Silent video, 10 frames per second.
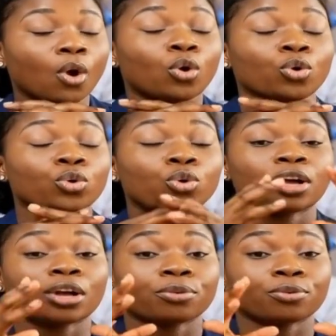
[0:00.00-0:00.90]
Due to
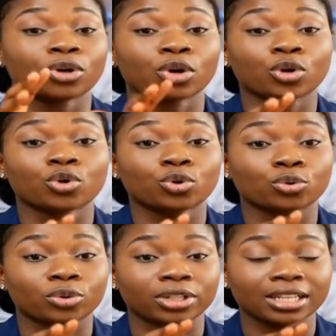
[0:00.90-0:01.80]
chronic inflammation
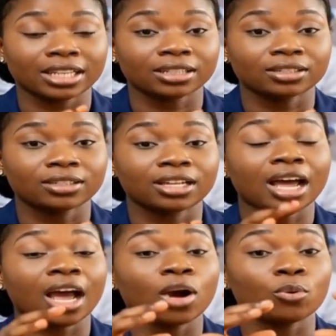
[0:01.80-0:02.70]
over time,
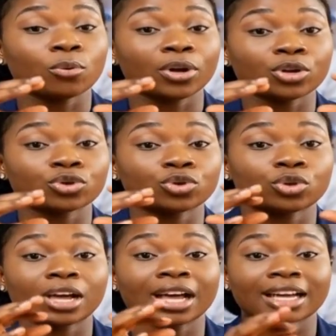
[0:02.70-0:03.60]
the airway becomes
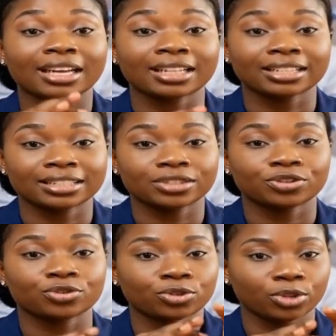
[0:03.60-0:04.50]
overly sensitive
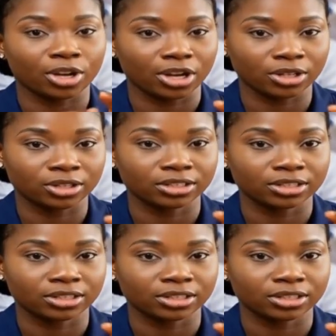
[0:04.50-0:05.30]
to stimulation.